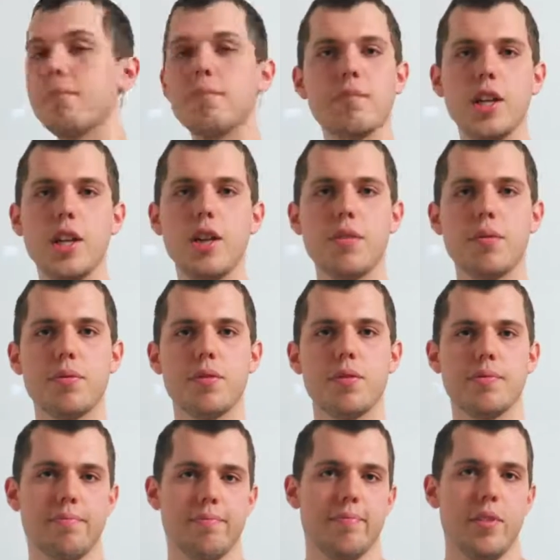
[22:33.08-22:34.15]
you know,
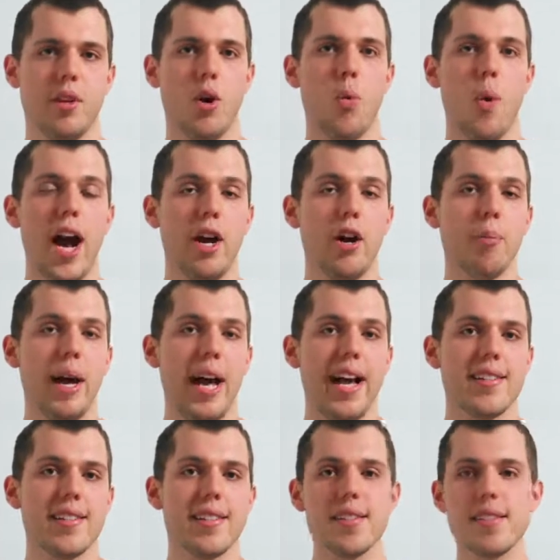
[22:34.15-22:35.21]
a while
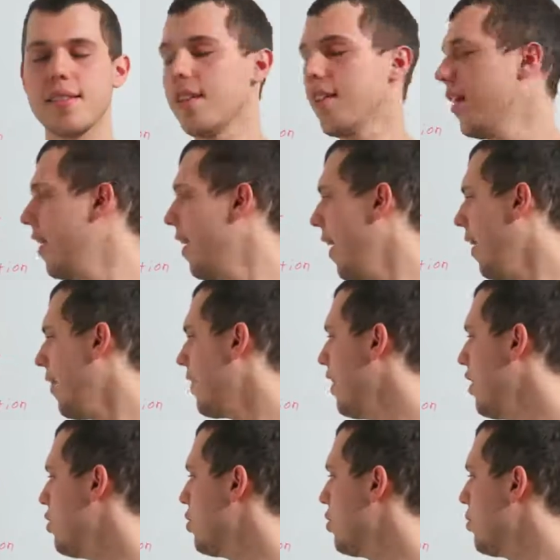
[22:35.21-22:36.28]
passes. And
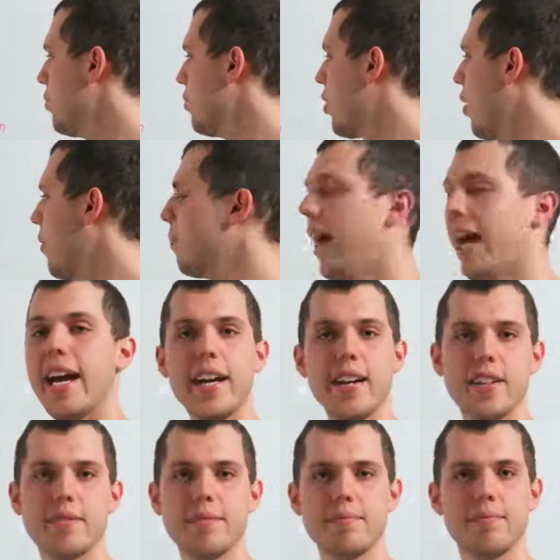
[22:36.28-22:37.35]
then you come
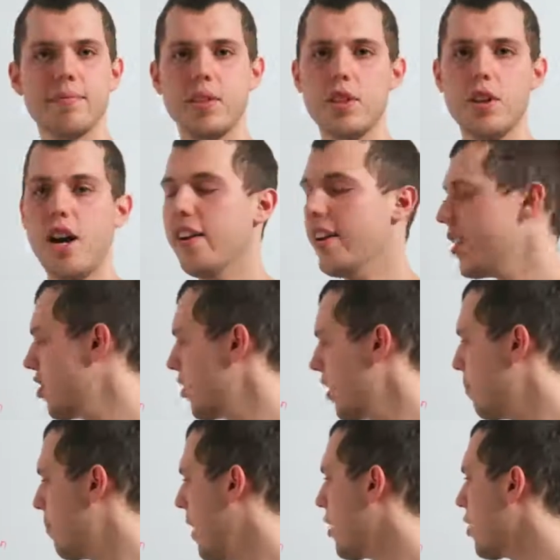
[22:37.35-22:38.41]
back, not necessarily
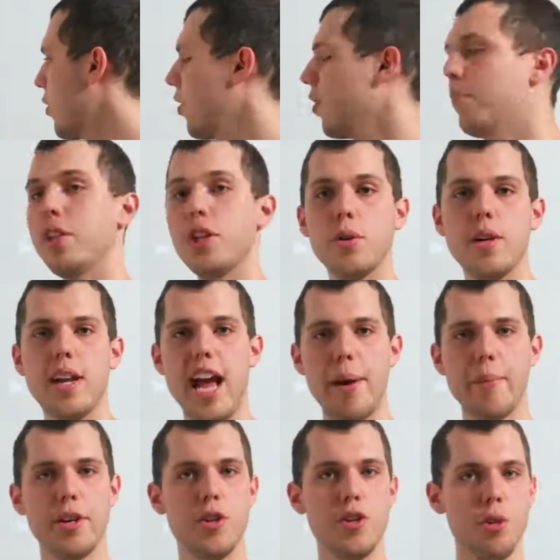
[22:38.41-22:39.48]
to planet Earth, but you
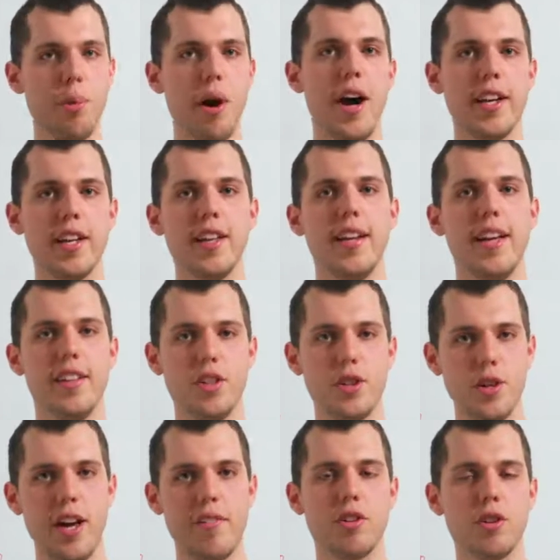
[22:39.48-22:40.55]
inhabit a new body, and then
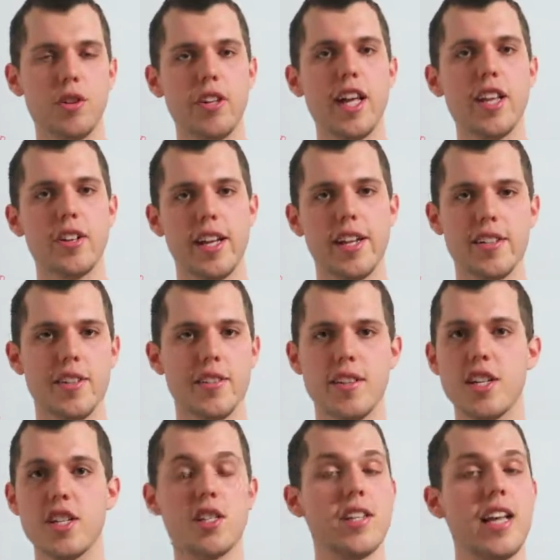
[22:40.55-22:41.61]
you have to learn the other lessons.
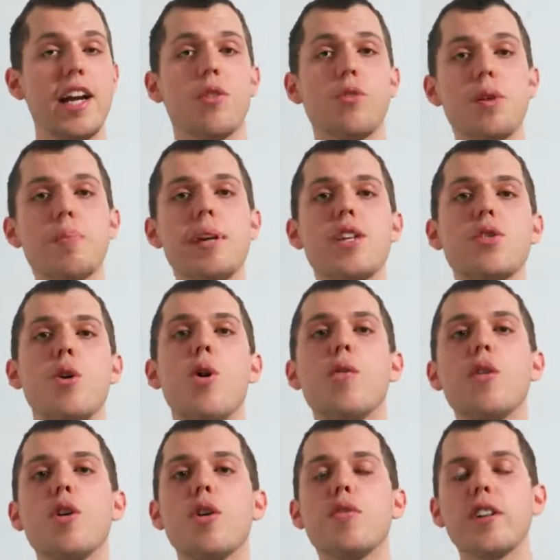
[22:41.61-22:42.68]
And this cycle repeats
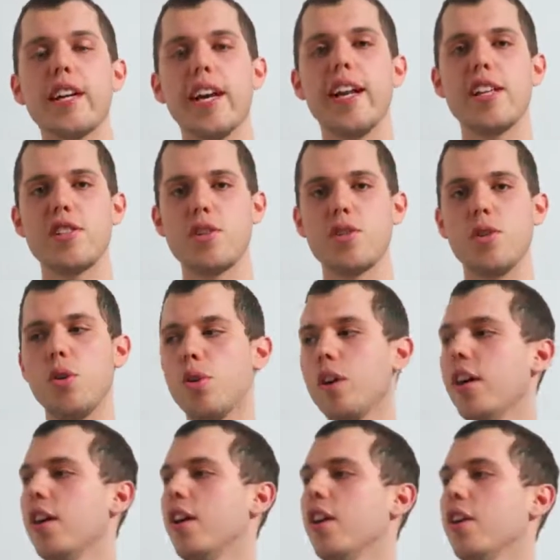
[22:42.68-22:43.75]
over and over again as the
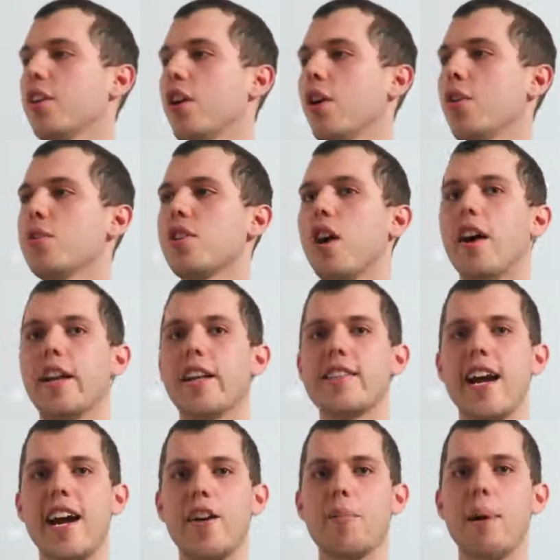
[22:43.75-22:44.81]
soul goes on its
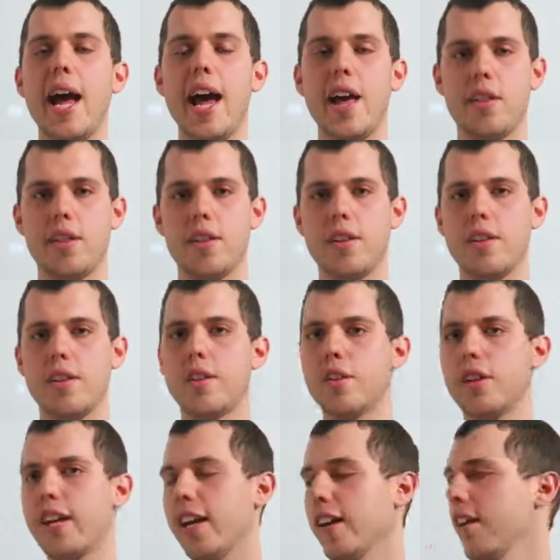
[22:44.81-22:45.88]
higher path.
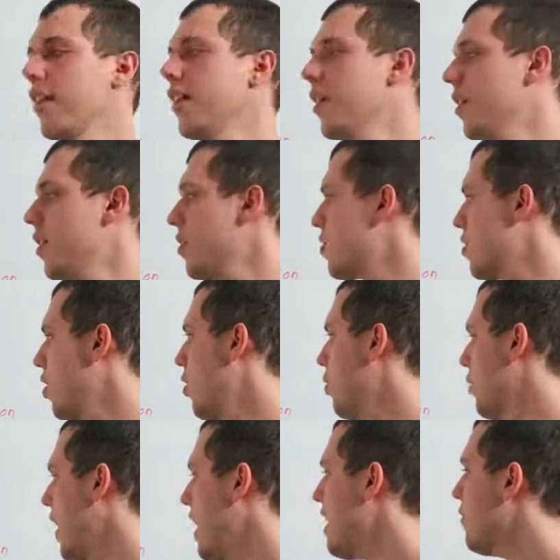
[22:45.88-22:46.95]
Okay? So
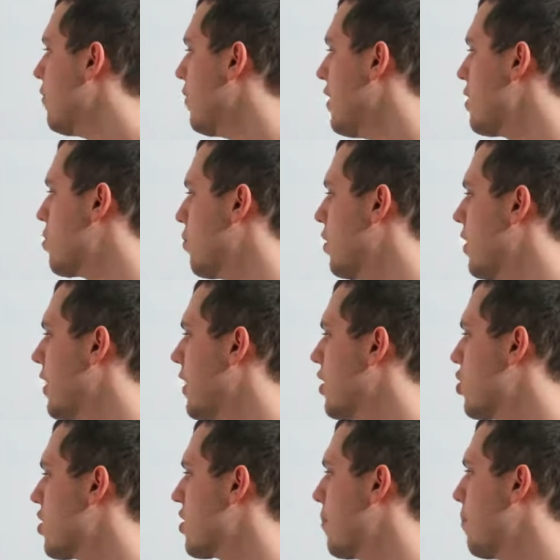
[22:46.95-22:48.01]
life is really
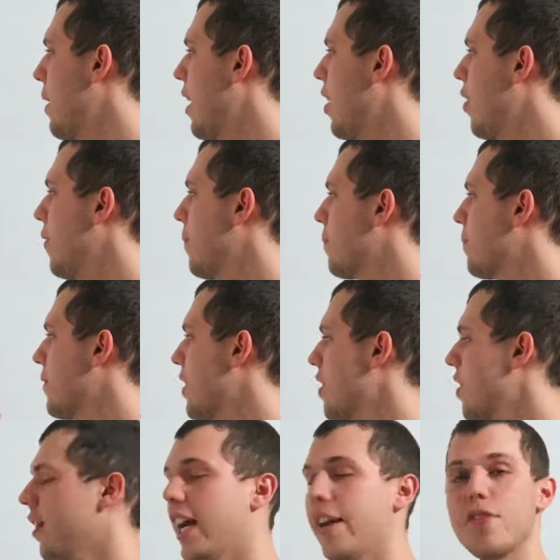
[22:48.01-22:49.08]
just about,
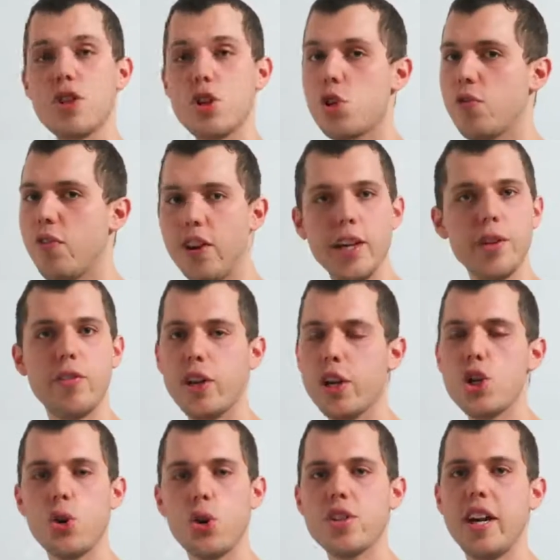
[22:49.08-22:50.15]
life is a very, very
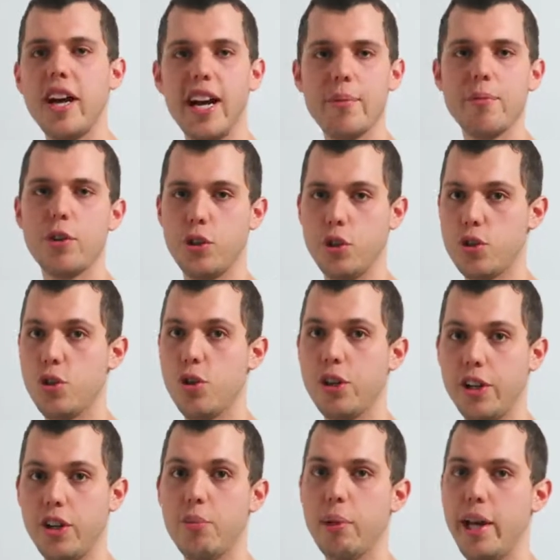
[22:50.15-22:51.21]
short time for your soul
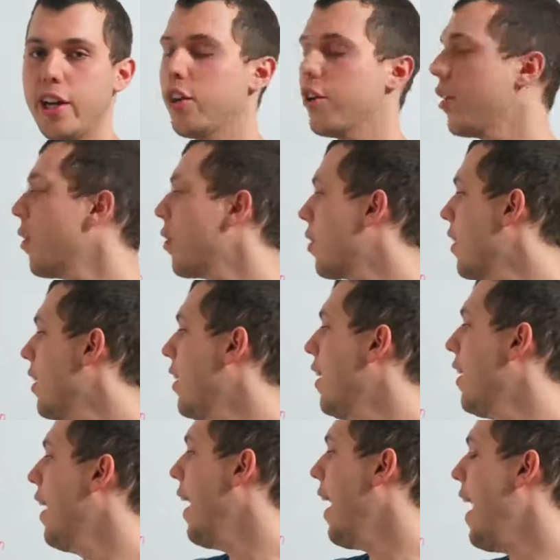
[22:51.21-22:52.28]
here on planet Earth.
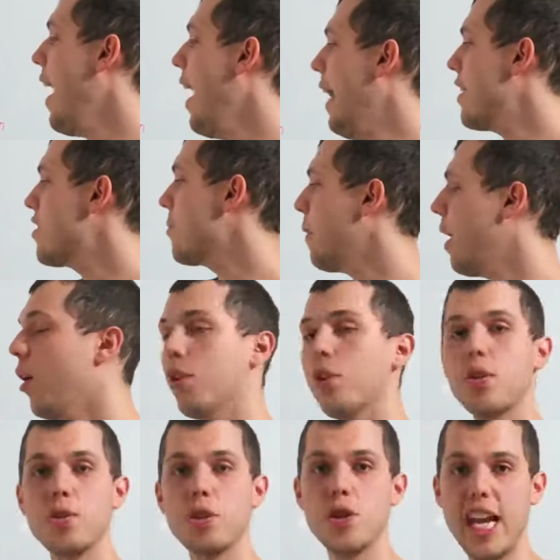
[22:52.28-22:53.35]
And it's about,
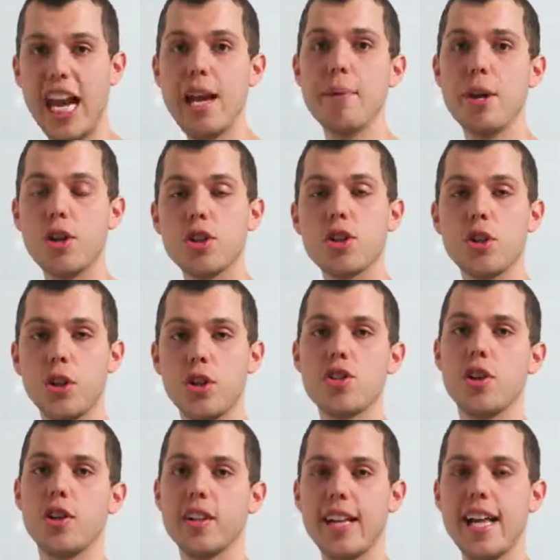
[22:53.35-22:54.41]
you came here to learn
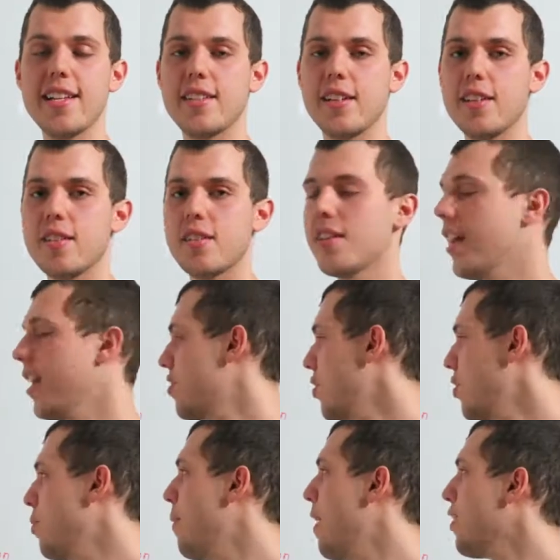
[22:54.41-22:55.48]
certain lessons. And so
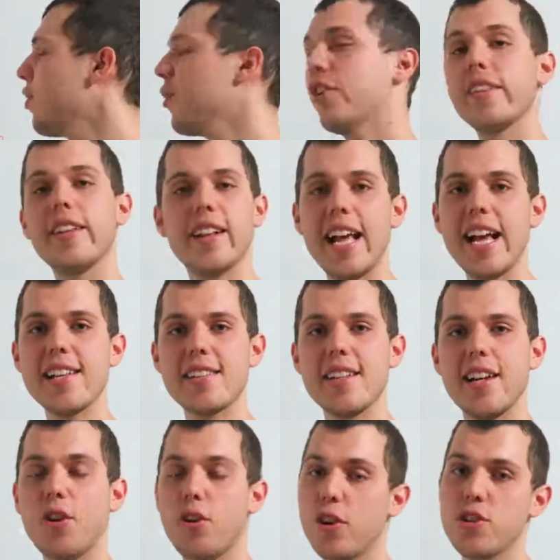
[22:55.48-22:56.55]
you better learn the
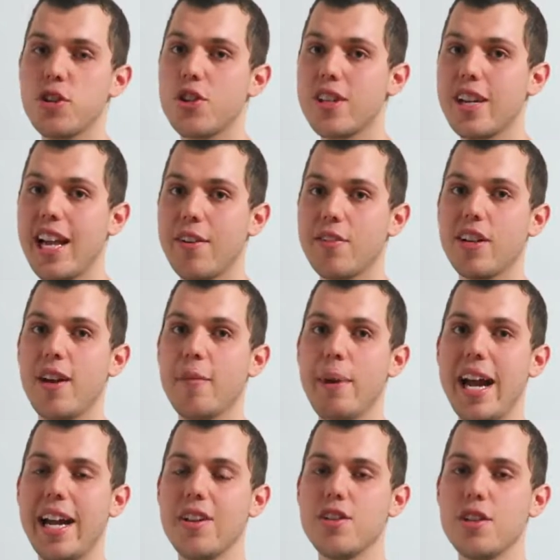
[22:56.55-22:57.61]
lesson, or else you're just going to have to come
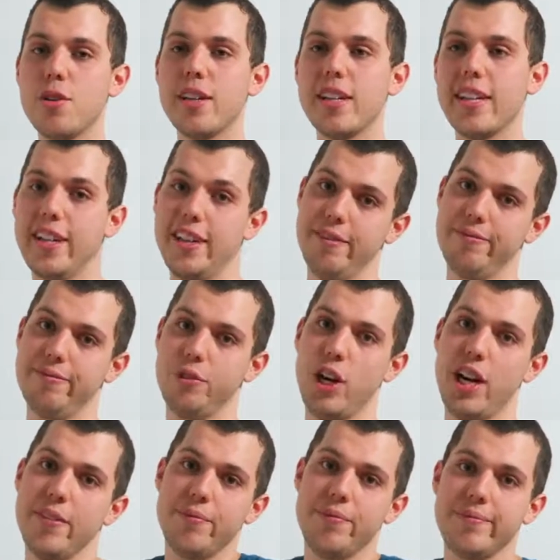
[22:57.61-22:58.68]
back and do it again,
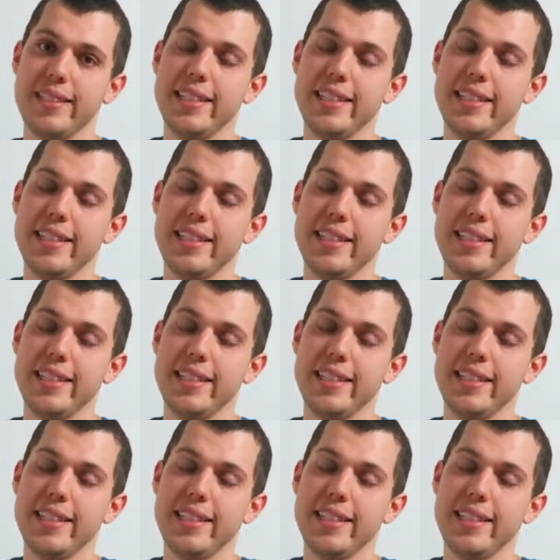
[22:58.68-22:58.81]
right?